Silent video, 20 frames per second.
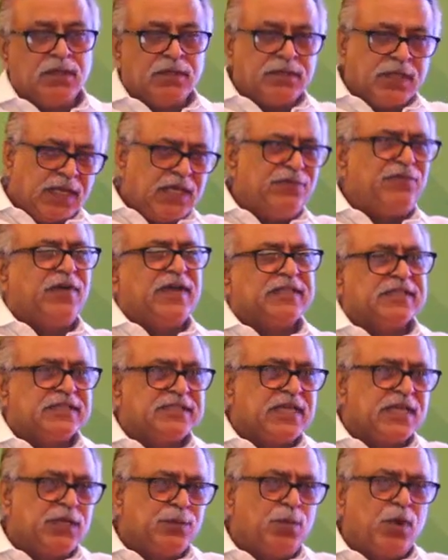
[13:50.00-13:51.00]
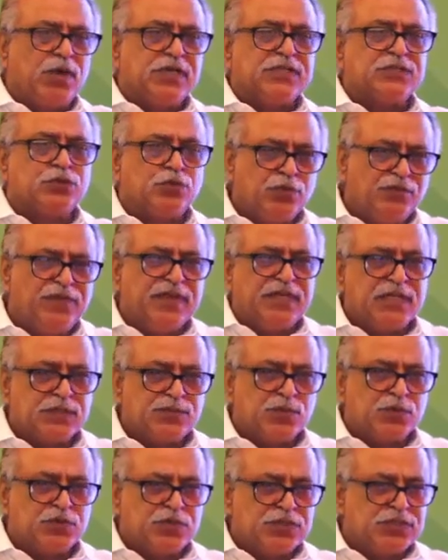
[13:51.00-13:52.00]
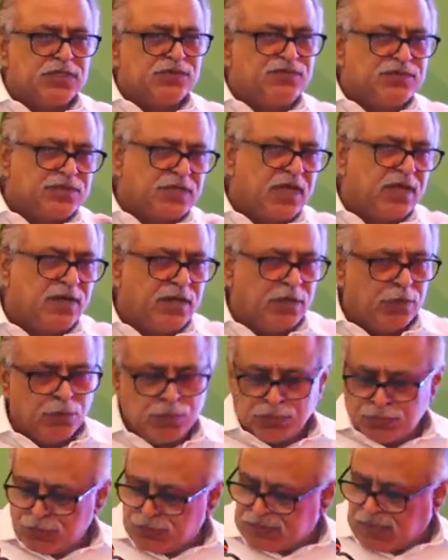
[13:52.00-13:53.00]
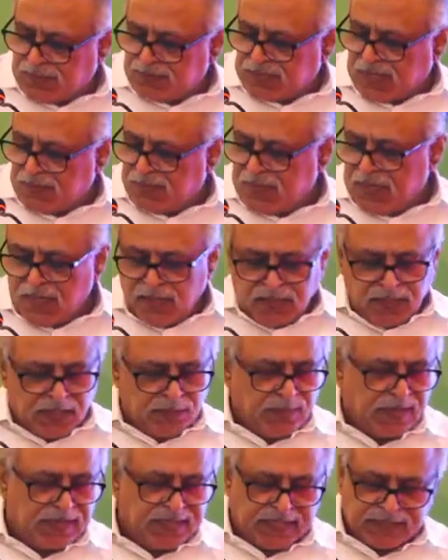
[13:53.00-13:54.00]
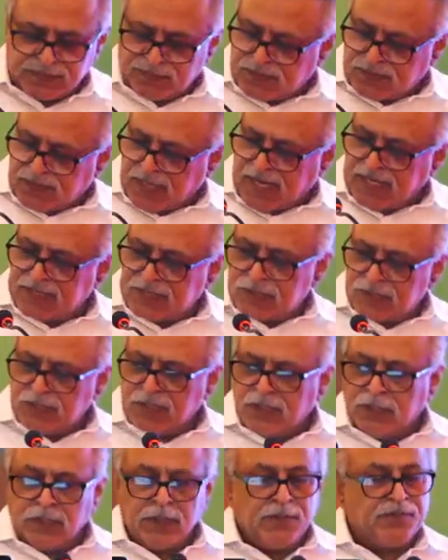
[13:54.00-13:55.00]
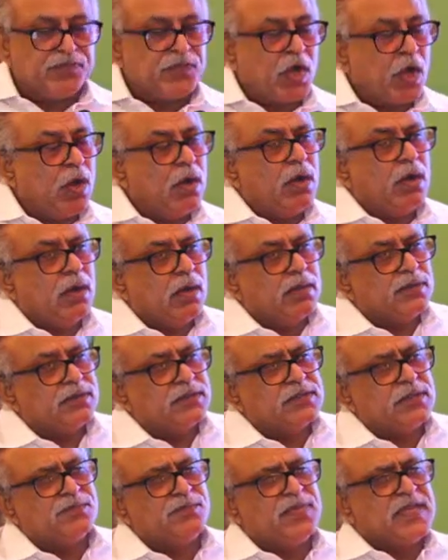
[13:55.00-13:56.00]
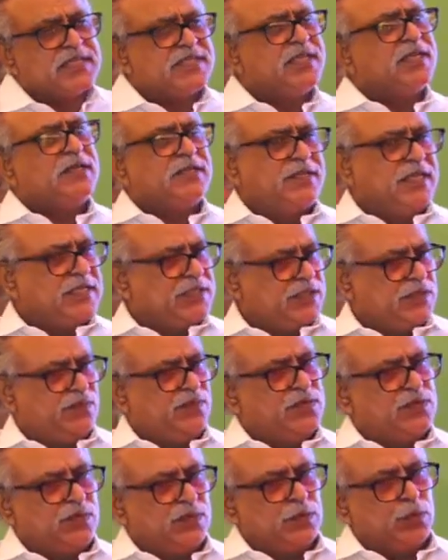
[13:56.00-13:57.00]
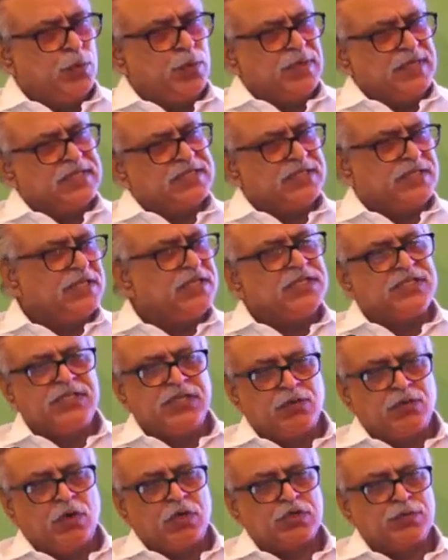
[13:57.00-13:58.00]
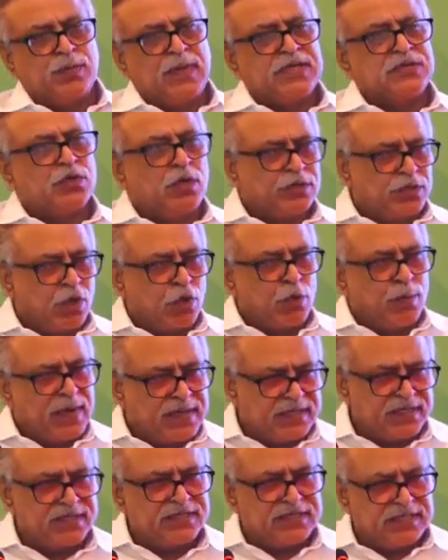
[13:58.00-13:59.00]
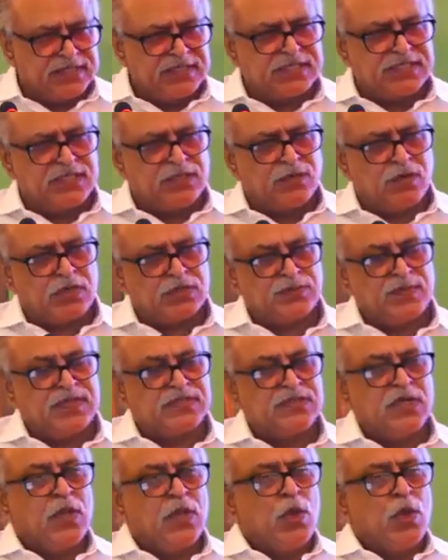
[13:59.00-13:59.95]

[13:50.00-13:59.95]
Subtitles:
nullify these antibodies through various procedures which I'll allude to sometime in my next slides. Now, the basic test which we do is CDC cross-match or the augmented CDC cross-match,